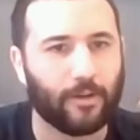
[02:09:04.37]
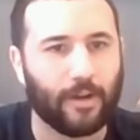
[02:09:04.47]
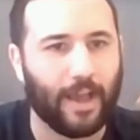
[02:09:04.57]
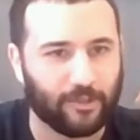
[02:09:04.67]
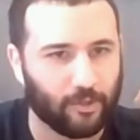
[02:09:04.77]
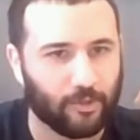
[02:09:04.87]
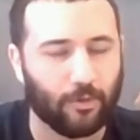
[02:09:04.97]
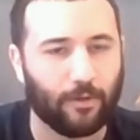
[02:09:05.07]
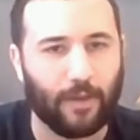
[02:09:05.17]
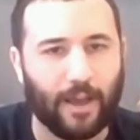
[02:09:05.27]
and as a
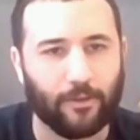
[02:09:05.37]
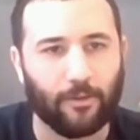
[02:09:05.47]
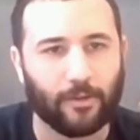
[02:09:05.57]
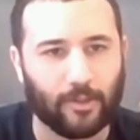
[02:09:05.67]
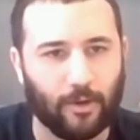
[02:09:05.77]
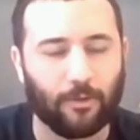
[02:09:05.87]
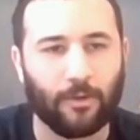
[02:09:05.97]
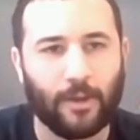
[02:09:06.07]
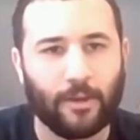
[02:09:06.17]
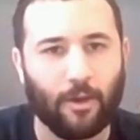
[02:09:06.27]
store of value. And
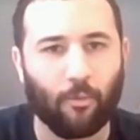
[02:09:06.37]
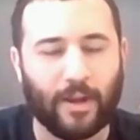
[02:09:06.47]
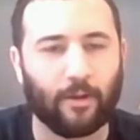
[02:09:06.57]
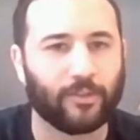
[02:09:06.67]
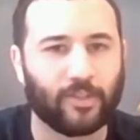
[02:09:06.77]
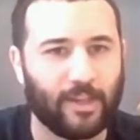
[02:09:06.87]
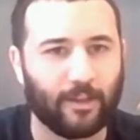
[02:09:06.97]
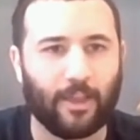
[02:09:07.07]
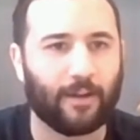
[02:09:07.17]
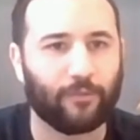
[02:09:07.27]
so, you know, we don't
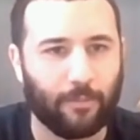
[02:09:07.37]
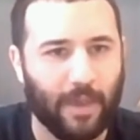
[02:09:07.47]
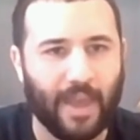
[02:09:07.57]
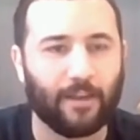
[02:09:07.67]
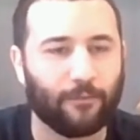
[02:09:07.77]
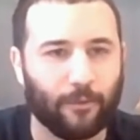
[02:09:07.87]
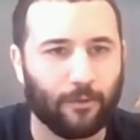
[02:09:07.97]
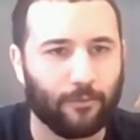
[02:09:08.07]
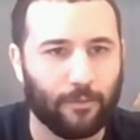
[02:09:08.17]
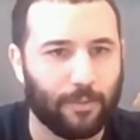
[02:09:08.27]
see a lot of demand
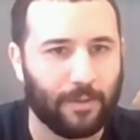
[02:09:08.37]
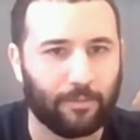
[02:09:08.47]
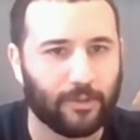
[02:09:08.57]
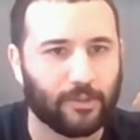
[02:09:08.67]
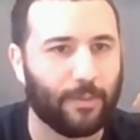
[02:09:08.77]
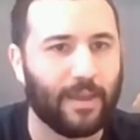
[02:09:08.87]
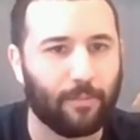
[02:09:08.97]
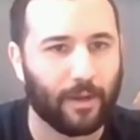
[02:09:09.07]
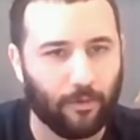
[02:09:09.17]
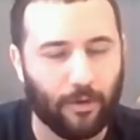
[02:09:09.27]
for people to
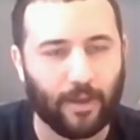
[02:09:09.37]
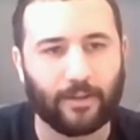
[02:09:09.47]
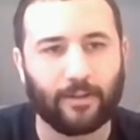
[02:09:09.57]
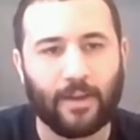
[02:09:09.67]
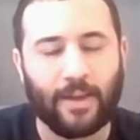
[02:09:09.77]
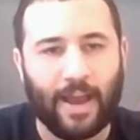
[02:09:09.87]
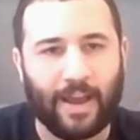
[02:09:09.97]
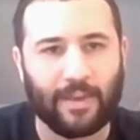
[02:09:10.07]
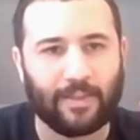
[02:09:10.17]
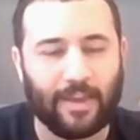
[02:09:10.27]
spend Bitcoin.
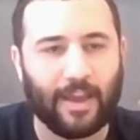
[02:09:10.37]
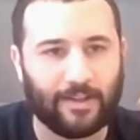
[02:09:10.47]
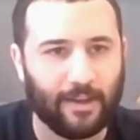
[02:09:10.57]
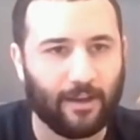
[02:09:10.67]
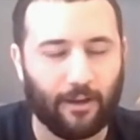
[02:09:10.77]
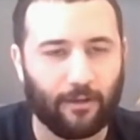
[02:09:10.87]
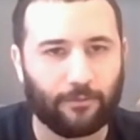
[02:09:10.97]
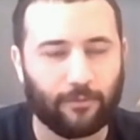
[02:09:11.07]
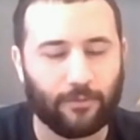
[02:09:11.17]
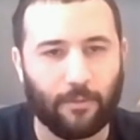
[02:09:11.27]
I think the idea
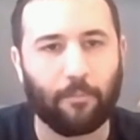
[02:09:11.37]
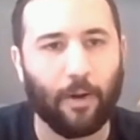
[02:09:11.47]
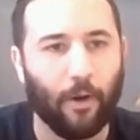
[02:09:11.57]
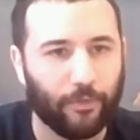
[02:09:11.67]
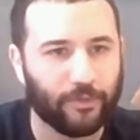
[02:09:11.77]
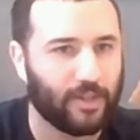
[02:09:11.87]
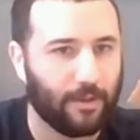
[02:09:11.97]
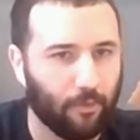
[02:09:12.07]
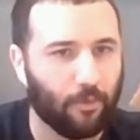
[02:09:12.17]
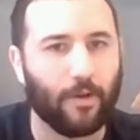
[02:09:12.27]
of, you know, both
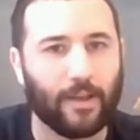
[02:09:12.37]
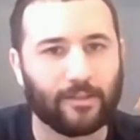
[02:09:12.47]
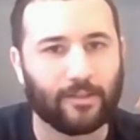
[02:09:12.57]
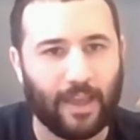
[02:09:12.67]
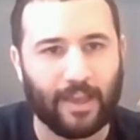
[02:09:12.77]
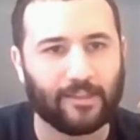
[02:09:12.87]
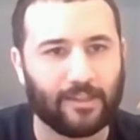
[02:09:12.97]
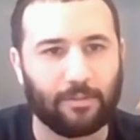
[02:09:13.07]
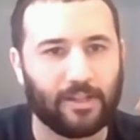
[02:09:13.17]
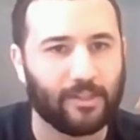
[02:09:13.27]
stablecoins and
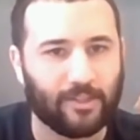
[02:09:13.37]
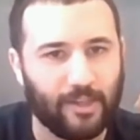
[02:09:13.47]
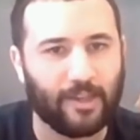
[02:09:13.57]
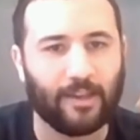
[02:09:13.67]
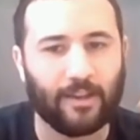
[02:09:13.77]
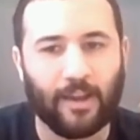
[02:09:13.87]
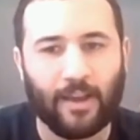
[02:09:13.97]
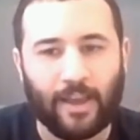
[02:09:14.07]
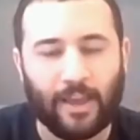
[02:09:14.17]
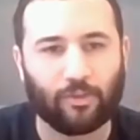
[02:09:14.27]
CBDC
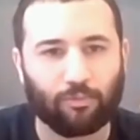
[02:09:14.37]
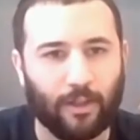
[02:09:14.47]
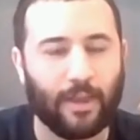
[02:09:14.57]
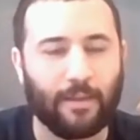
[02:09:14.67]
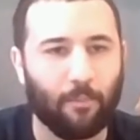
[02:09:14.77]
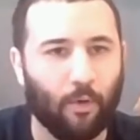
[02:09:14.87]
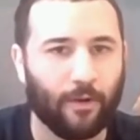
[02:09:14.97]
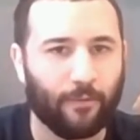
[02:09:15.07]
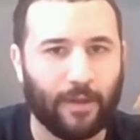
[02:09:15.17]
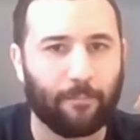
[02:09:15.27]
is really
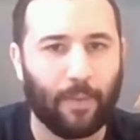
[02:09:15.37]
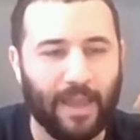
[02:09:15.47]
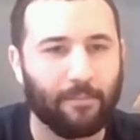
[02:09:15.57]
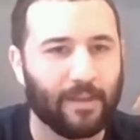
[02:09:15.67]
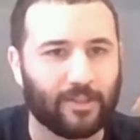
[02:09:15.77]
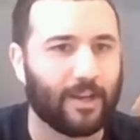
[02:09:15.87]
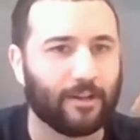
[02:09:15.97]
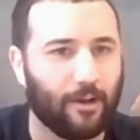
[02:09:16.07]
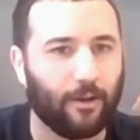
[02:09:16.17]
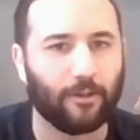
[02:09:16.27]
more of a payments
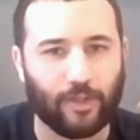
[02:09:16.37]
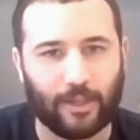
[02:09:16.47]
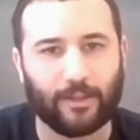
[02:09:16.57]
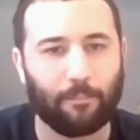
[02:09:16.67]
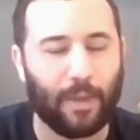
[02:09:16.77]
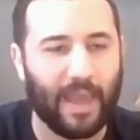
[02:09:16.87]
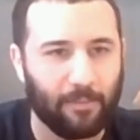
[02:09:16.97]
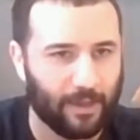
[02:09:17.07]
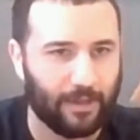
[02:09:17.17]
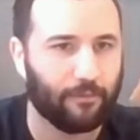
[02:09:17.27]
technology and
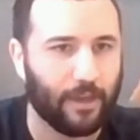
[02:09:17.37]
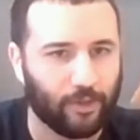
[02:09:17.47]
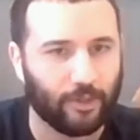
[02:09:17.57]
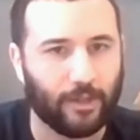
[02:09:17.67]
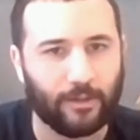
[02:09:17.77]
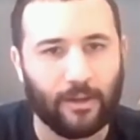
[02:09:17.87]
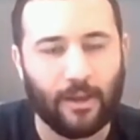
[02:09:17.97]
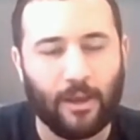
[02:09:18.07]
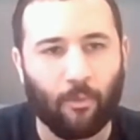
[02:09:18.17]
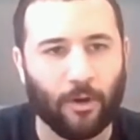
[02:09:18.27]
payment innovation
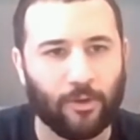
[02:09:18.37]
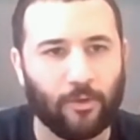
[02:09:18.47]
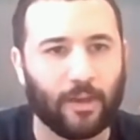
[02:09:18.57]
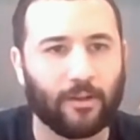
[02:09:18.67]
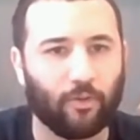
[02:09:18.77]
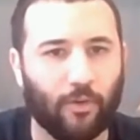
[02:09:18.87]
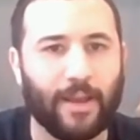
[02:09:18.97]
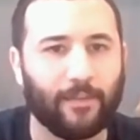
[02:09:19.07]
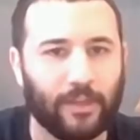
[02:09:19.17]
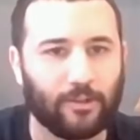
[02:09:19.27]
where you can
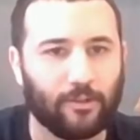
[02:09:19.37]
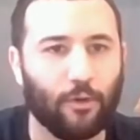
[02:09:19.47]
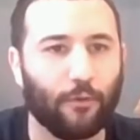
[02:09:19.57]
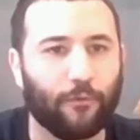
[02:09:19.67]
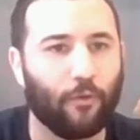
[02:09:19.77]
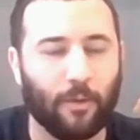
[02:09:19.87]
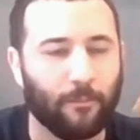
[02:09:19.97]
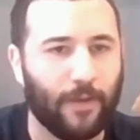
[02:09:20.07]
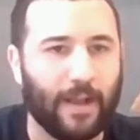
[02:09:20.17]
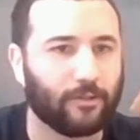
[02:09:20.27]
create these new
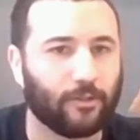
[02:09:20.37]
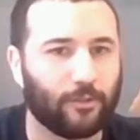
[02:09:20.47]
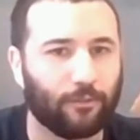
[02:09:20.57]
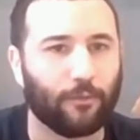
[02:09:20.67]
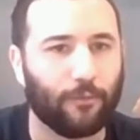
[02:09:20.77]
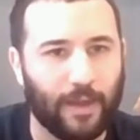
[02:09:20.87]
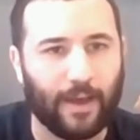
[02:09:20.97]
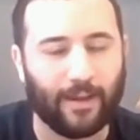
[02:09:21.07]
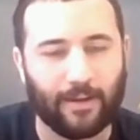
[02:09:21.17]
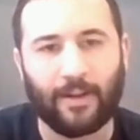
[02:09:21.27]
form factors for
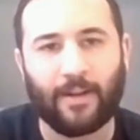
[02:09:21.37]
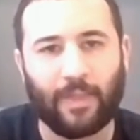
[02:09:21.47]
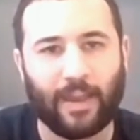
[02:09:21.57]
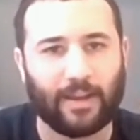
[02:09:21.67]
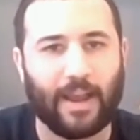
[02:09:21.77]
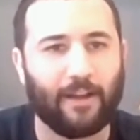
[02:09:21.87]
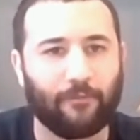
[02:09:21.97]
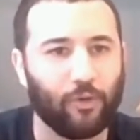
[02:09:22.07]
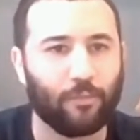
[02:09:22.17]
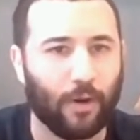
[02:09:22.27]
fiat that can
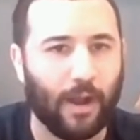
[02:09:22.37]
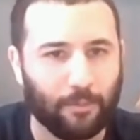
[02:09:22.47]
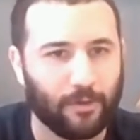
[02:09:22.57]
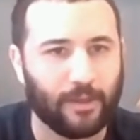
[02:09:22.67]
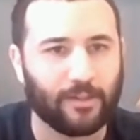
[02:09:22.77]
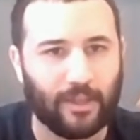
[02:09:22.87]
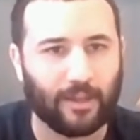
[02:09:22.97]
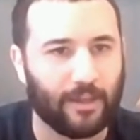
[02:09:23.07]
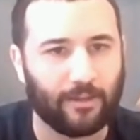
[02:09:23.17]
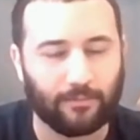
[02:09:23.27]
have new properties
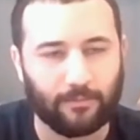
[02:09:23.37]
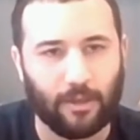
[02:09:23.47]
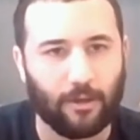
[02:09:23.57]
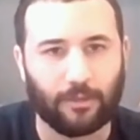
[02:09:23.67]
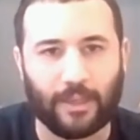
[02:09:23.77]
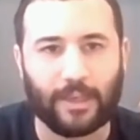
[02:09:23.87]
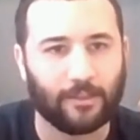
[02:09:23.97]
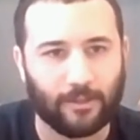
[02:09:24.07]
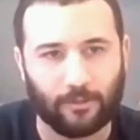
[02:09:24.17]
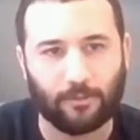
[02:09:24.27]
that can, you know,
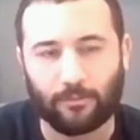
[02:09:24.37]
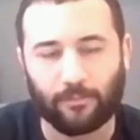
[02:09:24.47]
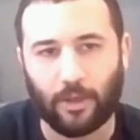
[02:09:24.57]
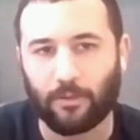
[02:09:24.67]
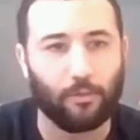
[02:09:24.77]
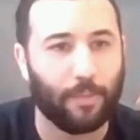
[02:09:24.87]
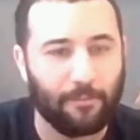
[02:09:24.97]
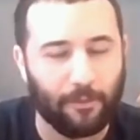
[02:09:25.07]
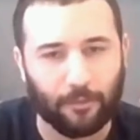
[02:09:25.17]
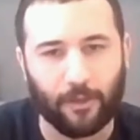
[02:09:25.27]
lead to, you know, new
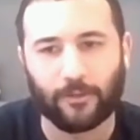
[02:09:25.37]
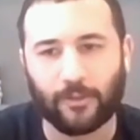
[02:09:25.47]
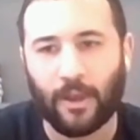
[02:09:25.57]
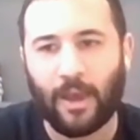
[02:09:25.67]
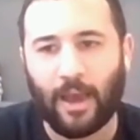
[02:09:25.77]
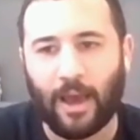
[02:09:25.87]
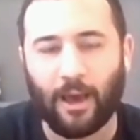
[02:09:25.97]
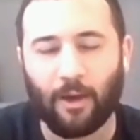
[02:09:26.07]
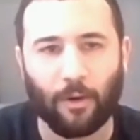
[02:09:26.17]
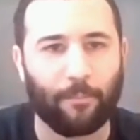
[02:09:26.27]
payment flows.
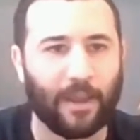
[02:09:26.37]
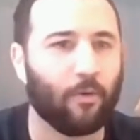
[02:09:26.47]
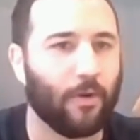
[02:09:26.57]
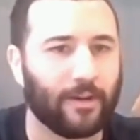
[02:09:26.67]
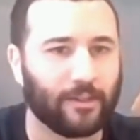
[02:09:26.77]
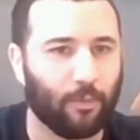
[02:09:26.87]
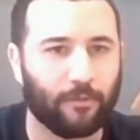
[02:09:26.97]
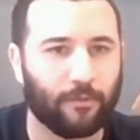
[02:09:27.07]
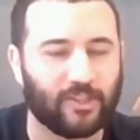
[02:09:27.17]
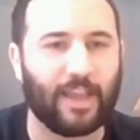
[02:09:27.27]
Where Bitcoin is
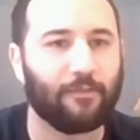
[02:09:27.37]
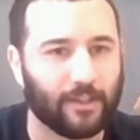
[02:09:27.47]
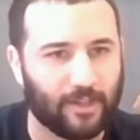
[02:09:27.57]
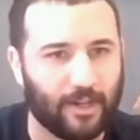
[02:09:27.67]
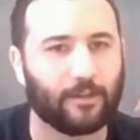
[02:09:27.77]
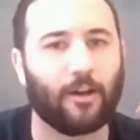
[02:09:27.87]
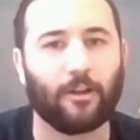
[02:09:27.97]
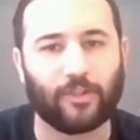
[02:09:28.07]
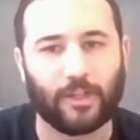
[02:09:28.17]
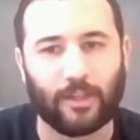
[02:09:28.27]
more of a savings
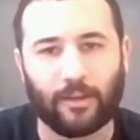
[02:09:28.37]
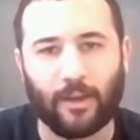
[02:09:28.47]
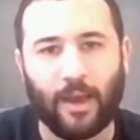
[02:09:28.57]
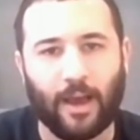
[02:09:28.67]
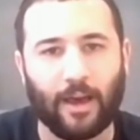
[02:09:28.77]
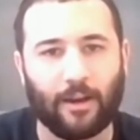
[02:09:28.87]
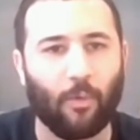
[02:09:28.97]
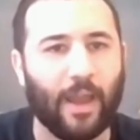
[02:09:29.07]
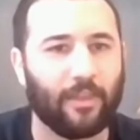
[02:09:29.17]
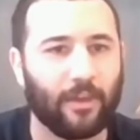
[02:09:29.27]
technology in a
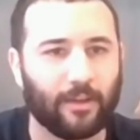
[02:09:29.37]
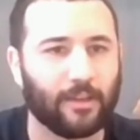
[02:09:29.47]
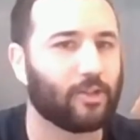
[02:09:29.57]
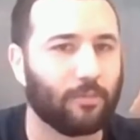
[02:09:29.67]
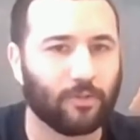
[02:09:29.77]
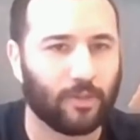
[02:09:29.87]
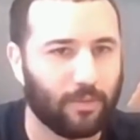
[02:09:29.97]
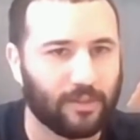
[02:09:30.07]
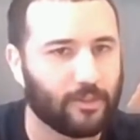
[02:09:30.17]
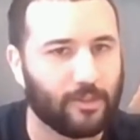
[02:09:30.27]
way that consumers
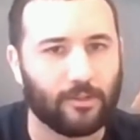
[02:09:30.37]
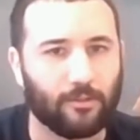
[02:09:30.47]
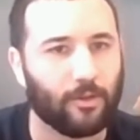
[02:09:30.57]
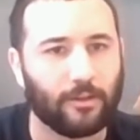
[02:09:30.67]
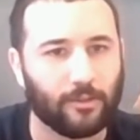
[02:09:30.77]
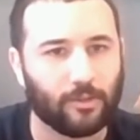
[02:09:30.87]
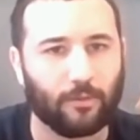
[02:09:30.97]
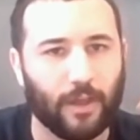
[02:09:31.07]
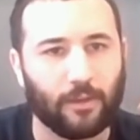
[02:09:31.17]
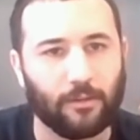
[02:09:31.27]
and businesses are looking to
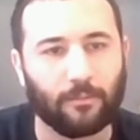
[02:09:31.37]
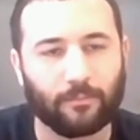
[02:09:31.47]
store value.